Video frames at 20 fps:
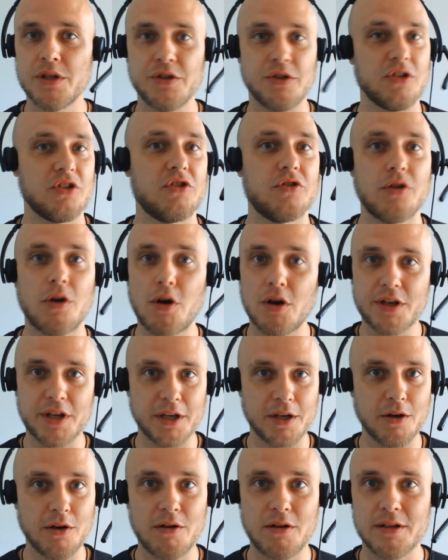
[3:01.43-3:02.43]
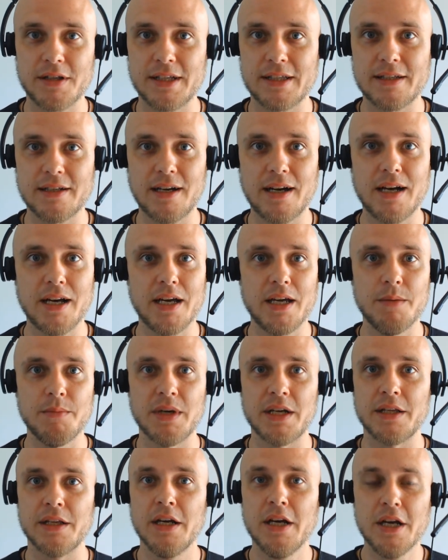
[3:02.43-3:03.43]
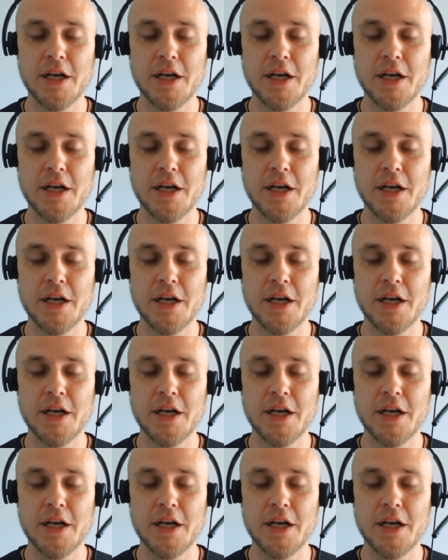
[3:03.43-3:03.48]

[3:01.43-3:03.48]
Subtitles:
just talking all the time, and